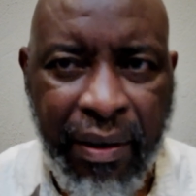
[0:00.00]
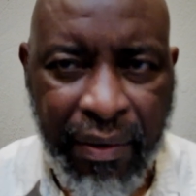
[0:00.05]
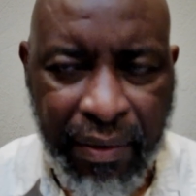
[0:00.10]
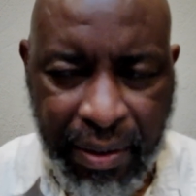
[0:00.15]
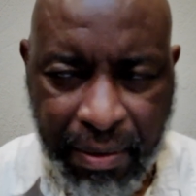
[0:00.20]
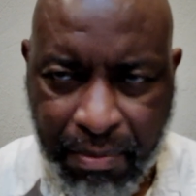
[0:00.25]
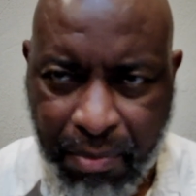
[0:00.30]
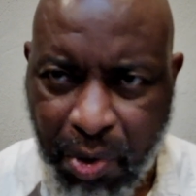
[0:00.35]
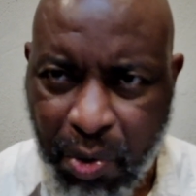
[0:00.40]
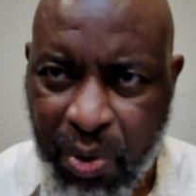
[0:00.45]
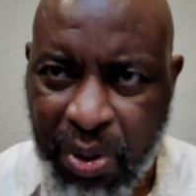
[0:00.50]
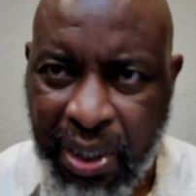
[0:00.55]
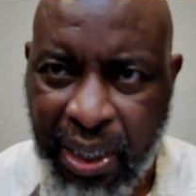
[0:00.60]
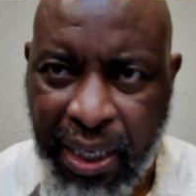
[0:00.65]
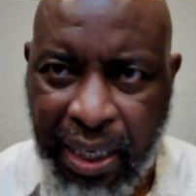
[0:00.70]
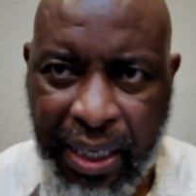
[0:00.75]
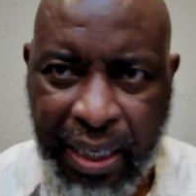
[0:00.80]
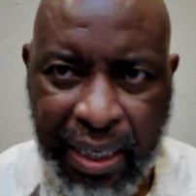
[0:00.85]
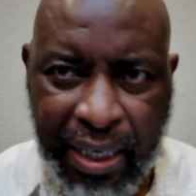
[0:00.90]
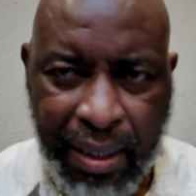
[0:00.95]
The Most
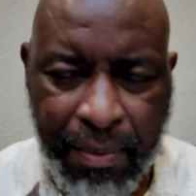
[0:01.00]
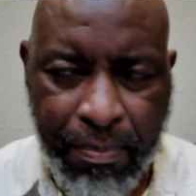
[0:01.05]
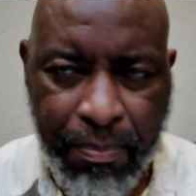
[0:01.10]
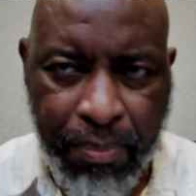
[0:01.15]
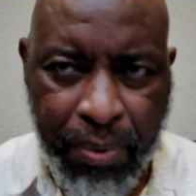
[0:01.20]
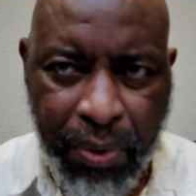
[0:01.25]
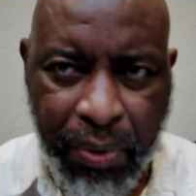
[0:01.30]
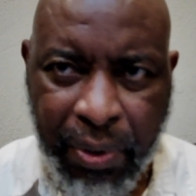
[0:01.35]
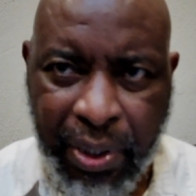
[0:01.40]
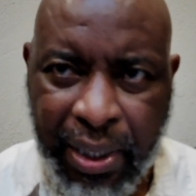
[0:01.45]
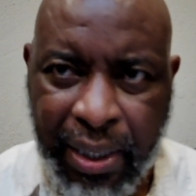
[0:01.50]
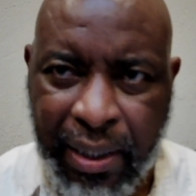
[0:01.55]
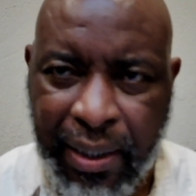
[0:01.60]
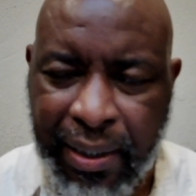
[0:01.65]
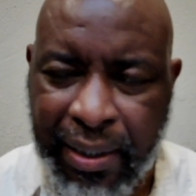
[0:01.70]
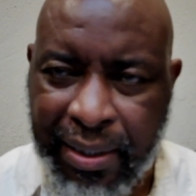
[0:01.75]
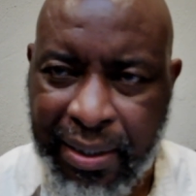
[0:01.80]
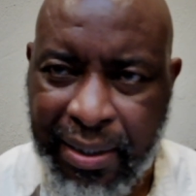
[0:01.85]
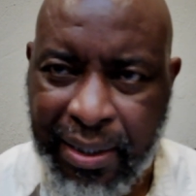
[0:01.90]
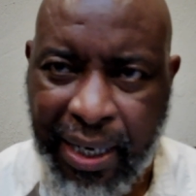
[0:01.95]
High rebuking
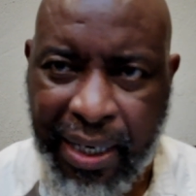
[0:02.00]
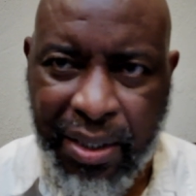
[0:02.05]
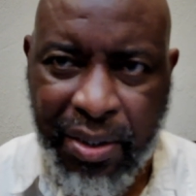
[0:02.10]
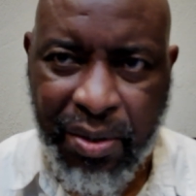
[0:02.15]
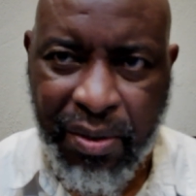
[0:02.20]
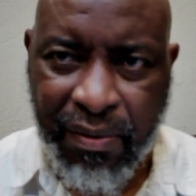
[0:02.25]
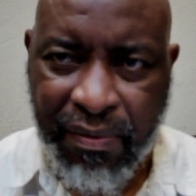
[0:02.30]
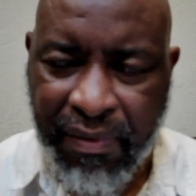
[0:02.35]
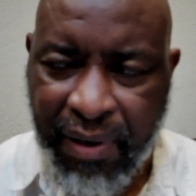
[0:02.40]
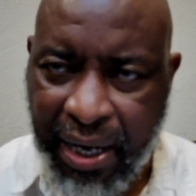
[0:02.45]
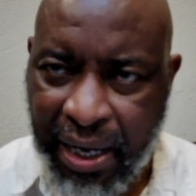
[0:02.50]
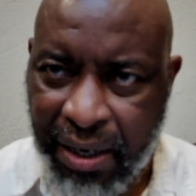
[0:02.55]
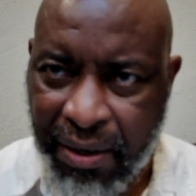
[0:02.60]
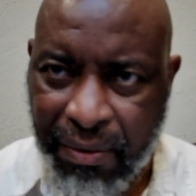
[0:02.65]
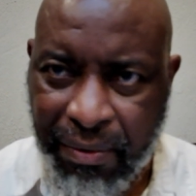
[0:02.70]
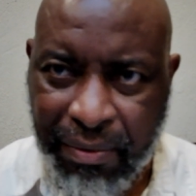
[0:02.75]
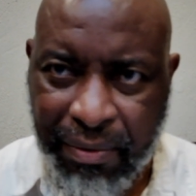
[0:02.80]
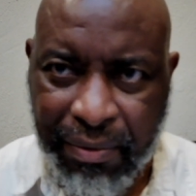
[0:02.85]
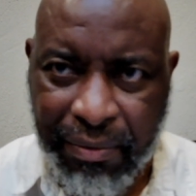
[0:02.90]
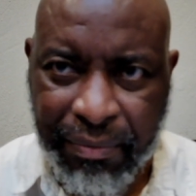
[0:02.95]
the sons of
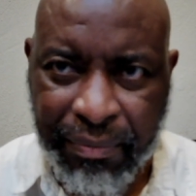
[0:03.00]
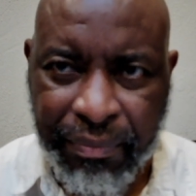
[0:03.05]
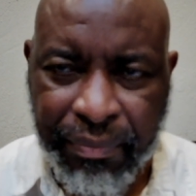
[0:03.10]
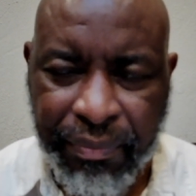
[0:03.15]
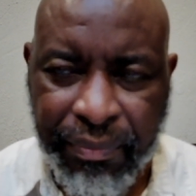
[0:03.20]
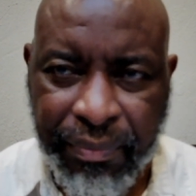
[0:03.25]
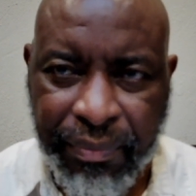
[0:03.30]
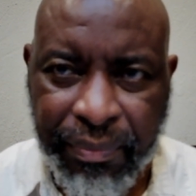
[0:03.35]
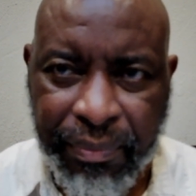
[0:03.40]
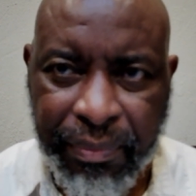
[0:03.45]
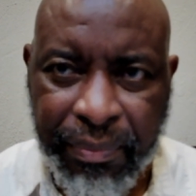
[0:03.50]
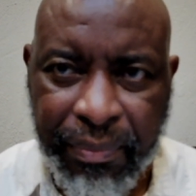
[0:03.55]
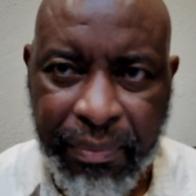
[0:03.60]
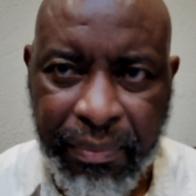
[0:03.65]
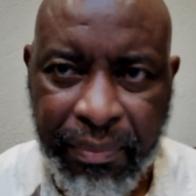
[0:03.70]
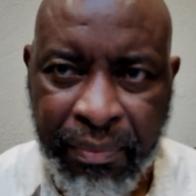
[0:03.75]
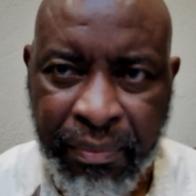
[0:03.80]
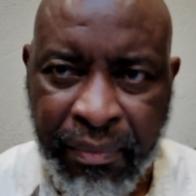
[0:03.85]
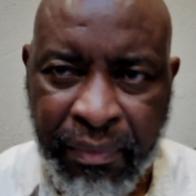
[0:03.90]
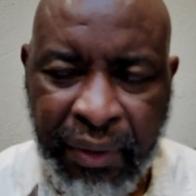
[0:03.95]
Aaron
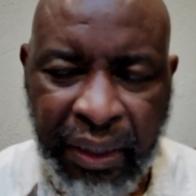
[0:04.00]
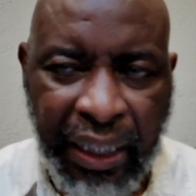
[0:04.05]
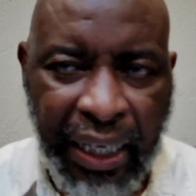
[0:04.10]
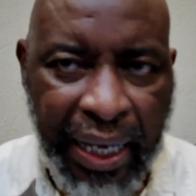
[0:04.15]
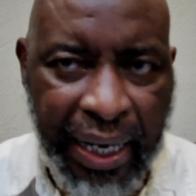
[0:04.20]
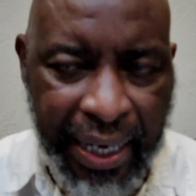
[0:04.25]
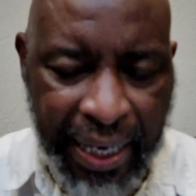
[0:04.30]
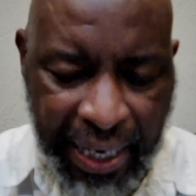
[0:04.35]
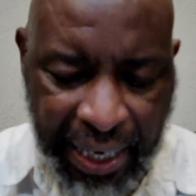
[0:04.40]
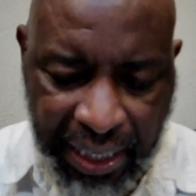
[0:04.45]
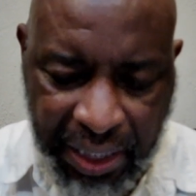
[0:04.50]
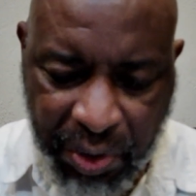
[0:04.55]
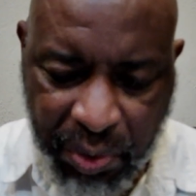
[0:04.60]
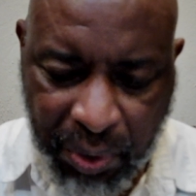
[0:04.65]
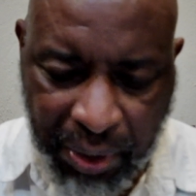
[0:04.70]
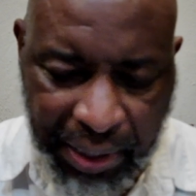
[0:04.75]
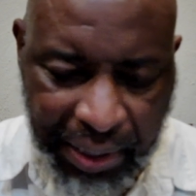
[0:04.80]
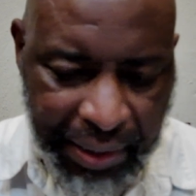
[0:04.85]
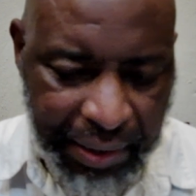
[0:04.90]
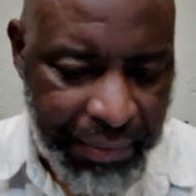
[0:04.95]
and
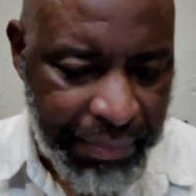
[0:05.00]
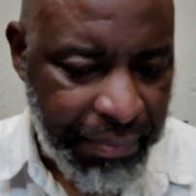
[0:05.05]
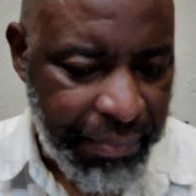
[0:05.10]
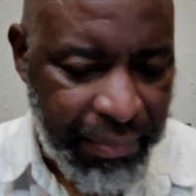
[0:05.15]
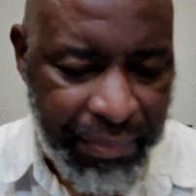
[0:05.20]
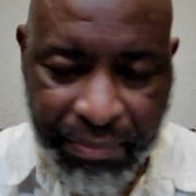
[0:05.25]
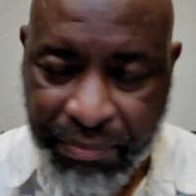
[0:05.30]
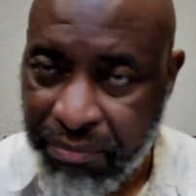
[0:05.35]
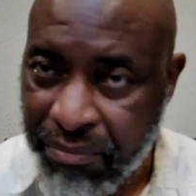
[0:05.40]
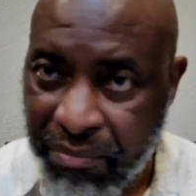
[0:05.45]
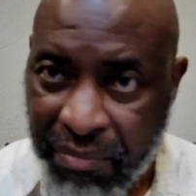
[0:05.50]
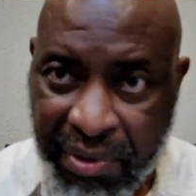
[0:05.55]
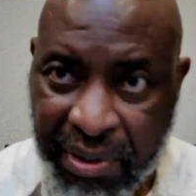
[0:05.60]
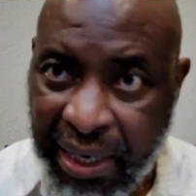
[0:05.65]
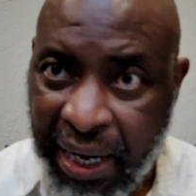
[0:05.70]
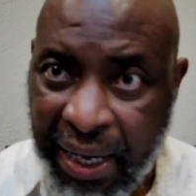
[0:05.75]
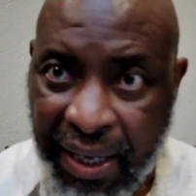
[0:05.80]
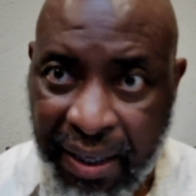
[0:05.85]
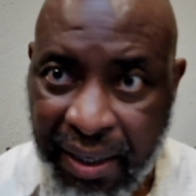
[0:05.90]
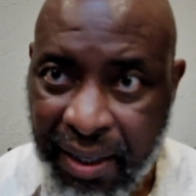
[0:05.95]
actually
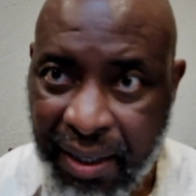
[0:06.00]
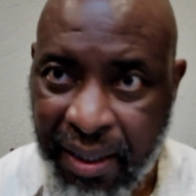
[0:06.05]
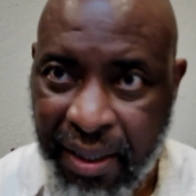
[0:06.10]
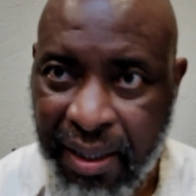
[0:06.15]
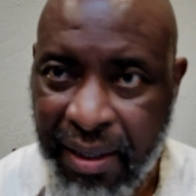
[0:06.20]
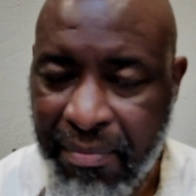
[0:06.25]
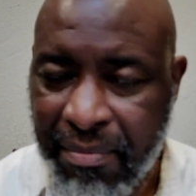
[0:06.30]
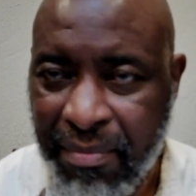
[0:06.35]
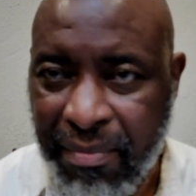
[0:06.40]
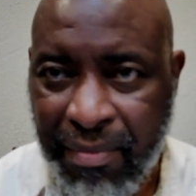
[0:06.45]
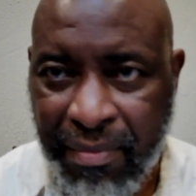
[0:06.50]
taking them.